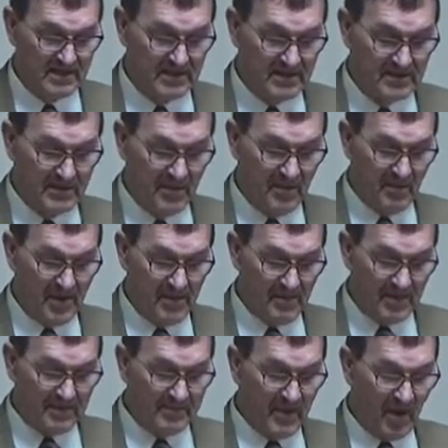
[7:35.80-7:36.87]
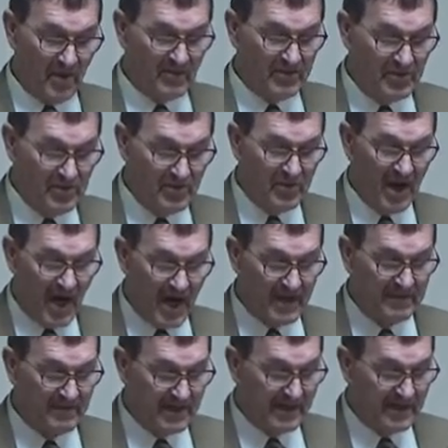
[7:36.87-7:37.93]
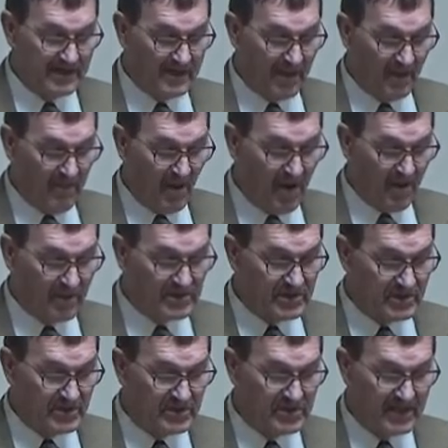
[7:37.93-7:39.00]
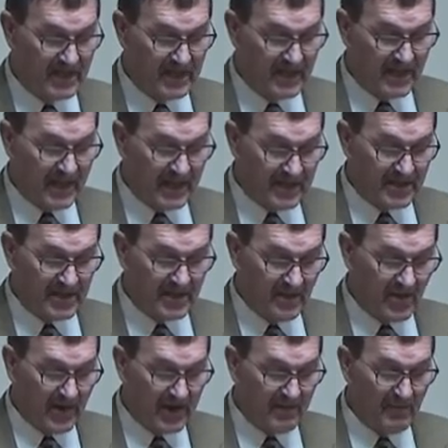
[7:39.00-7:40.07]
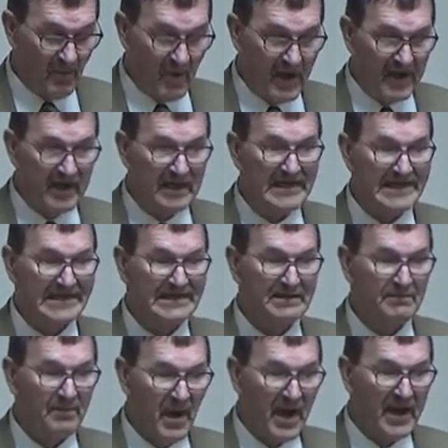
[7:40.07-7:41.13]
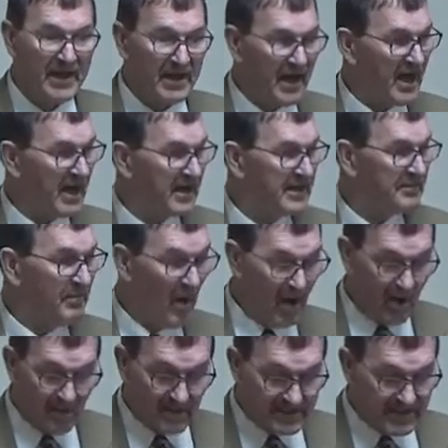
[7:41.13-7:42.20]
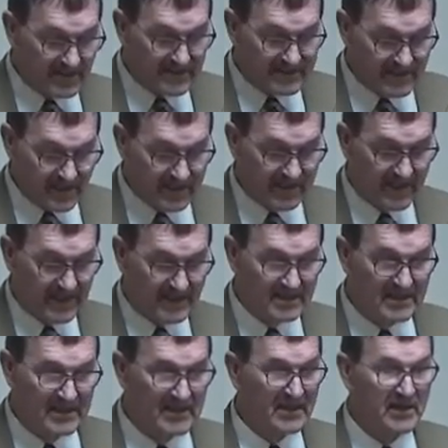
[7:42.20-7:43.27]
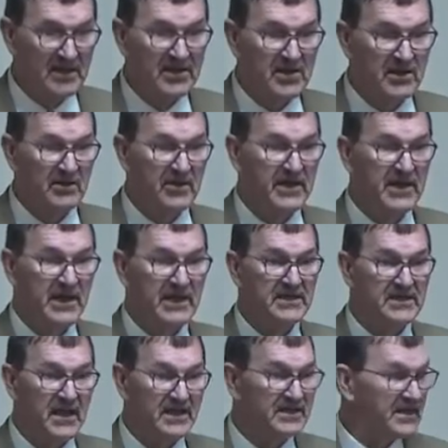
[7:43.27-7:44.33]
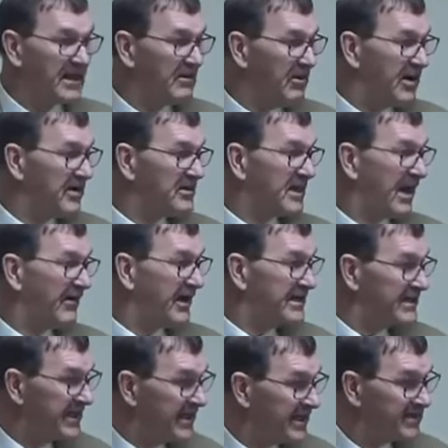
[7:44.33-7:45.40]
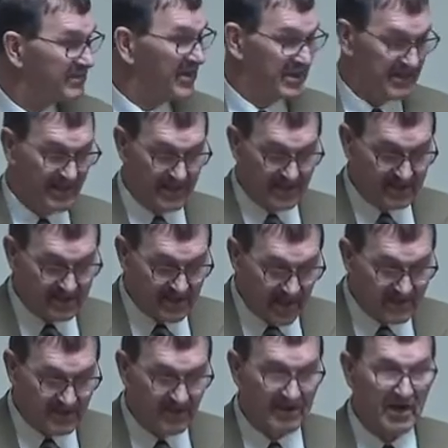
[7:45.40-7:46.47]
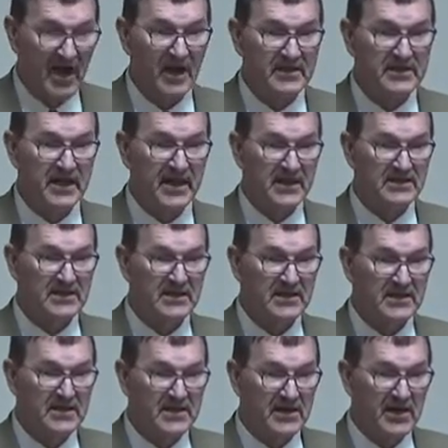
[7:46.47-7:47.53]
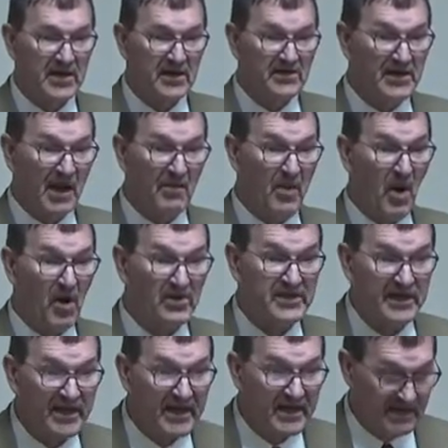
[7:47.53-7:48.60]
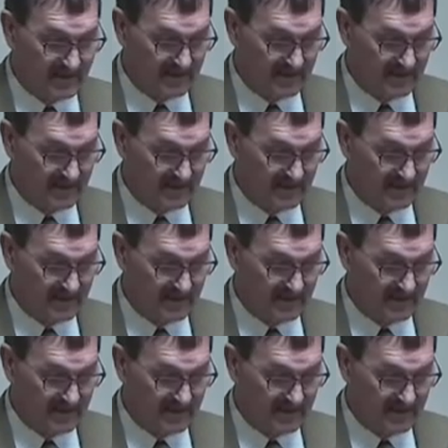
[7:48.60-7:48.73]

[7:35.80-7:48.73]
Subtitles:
But Paul knew God, and Paul was used in a great way by God. And Paul is here telling us, you know, he's not saying, well, here's how I did it, but that's our context. Here's how Paul did it.